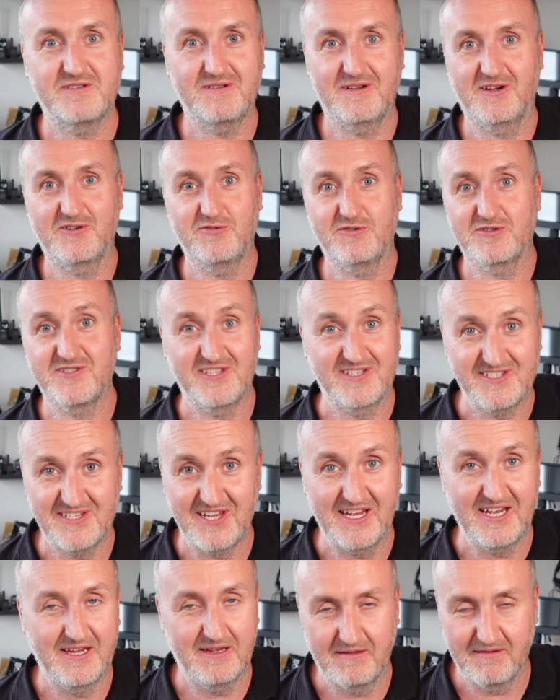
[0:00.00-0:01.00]
the
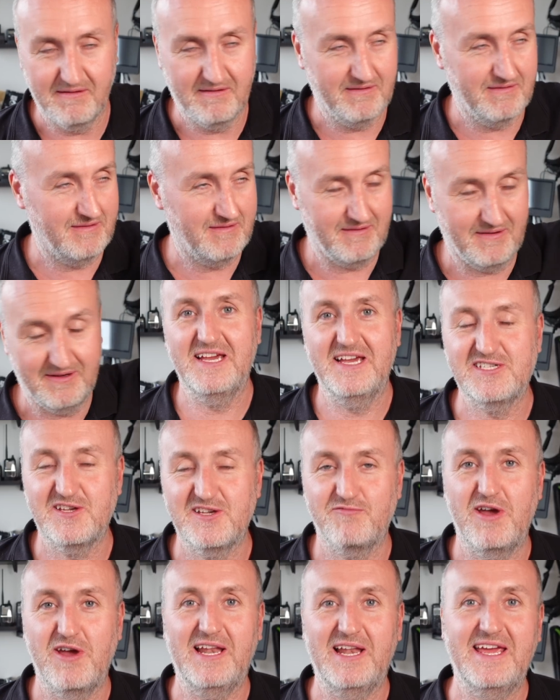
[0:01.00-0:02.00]
sea. And it's a
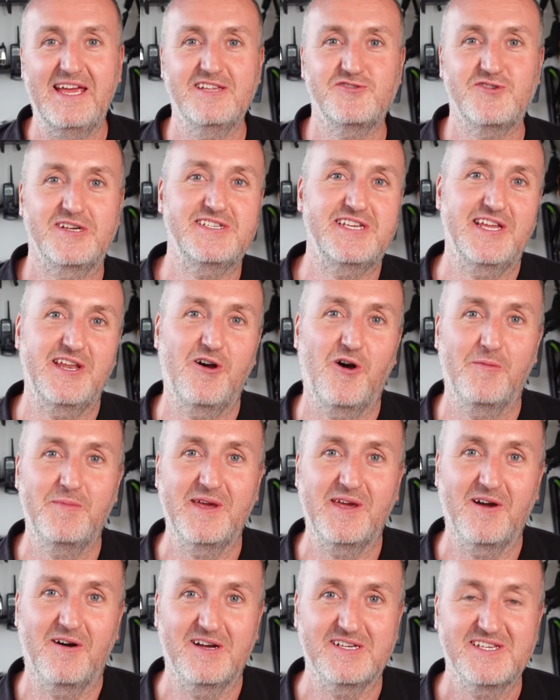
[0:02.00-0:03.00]
really interesting
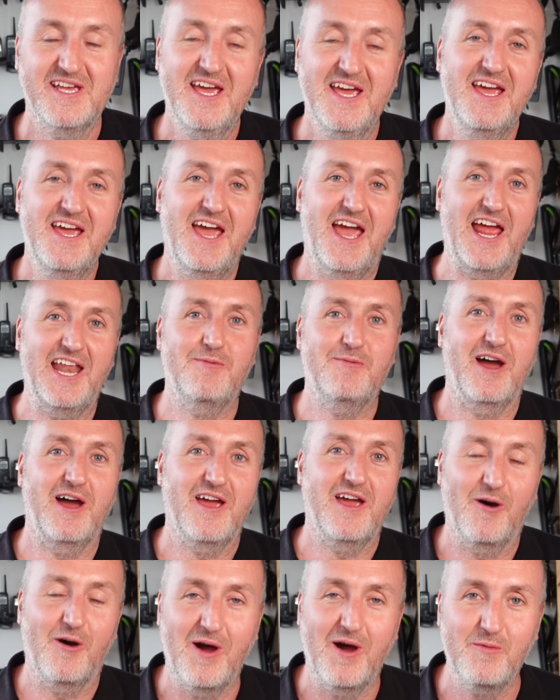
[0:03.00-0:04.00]
hobby, guys.
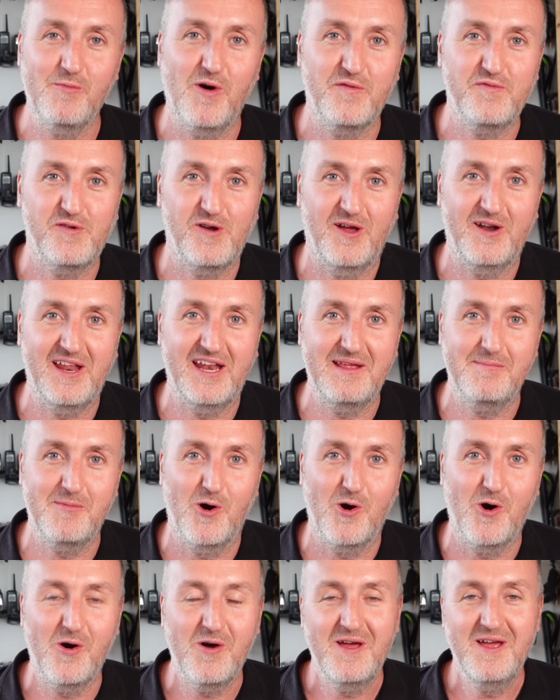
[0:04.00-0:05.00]
Anyway, I won't waffle on
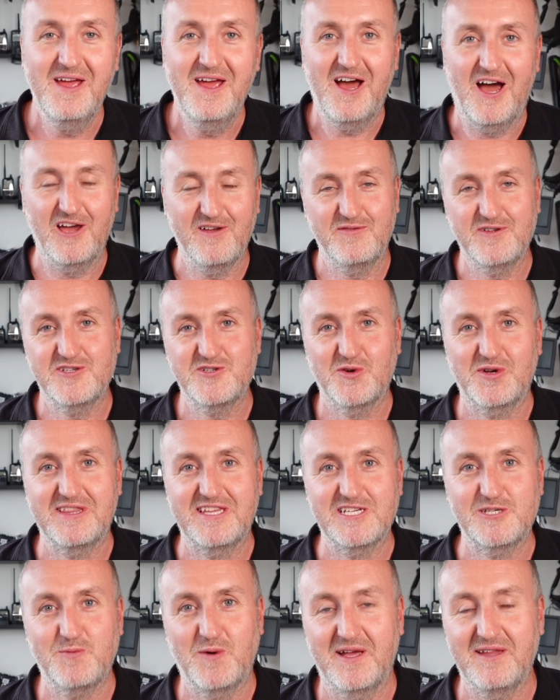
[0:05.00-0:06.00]
anymore. Hope you've enjoyed
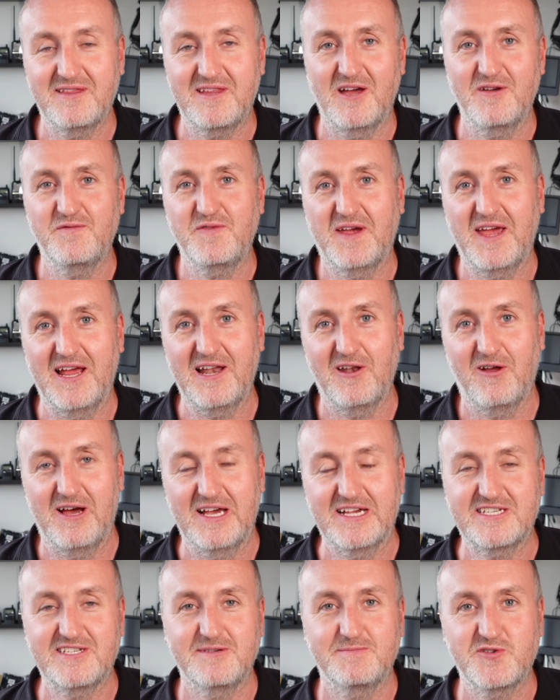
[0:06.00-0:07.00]
this one. Don't forget,
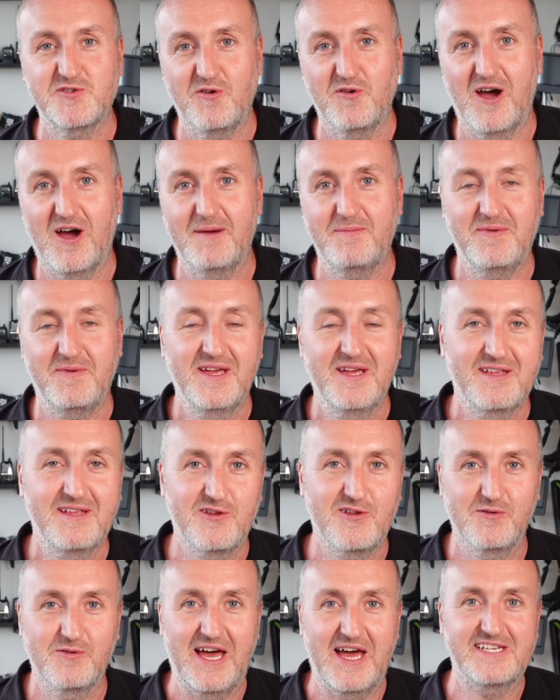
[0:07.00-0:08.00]
like, subscribe,
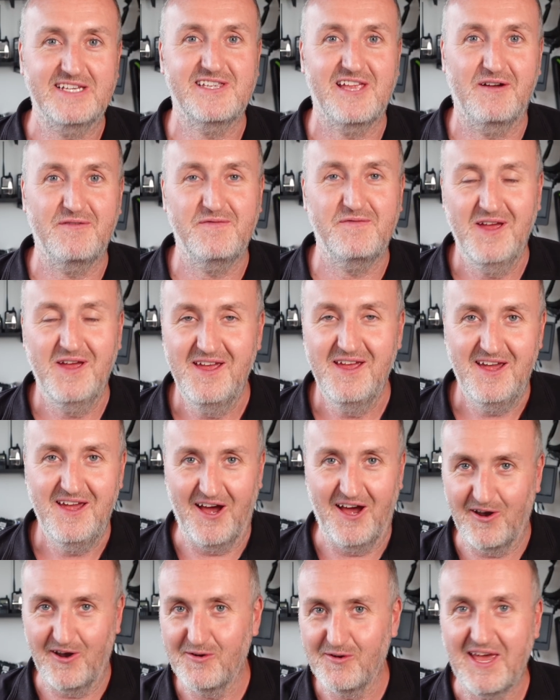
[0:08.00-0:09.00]
do all that stuff,
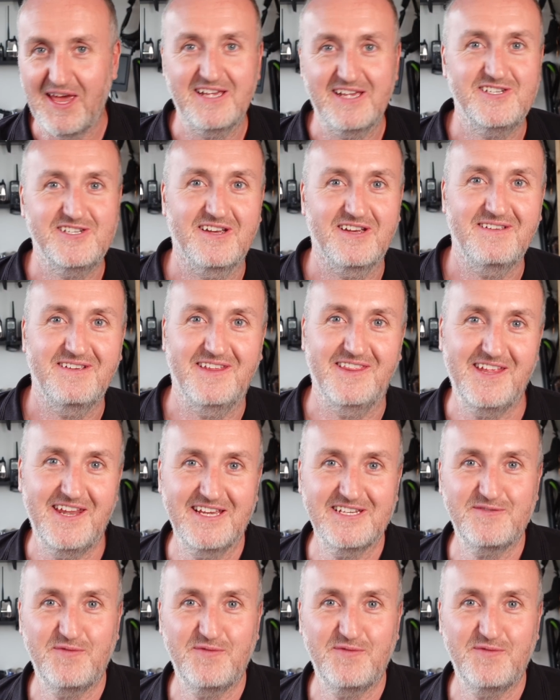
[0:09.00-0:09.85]
and I'll catch you in the next